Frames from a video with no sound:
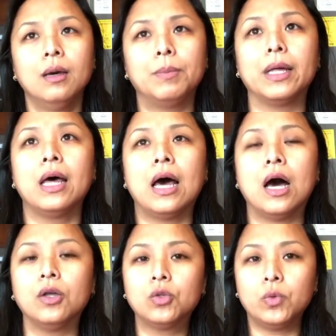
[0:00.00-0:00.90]
But
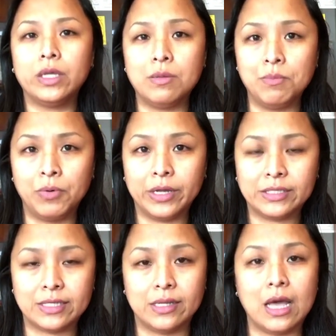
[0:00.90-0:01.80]
how do we
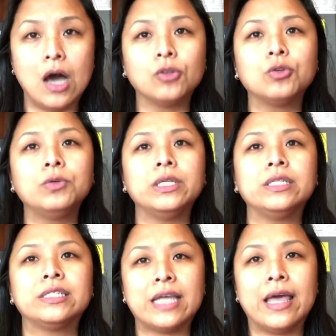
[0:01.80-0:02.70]
embrace it? How do we
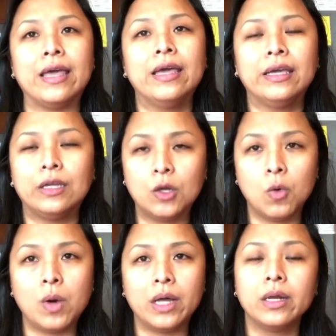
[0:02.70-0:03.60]
say, you know
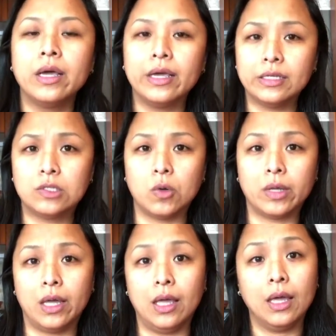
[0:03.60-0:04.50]
what? It's
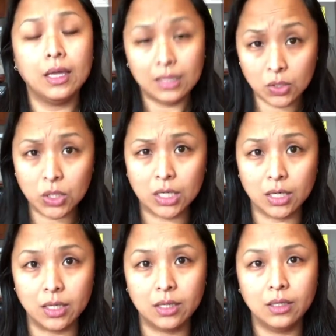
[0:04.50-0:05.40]
okay. You're
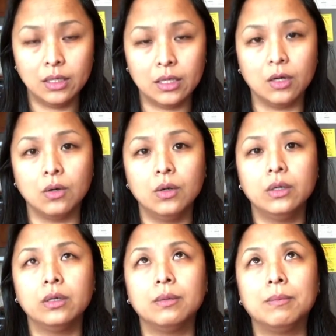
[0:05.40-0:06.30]
good.
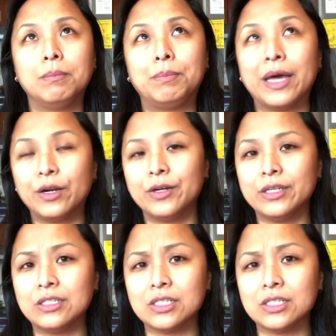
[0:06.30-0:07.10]
Better, it's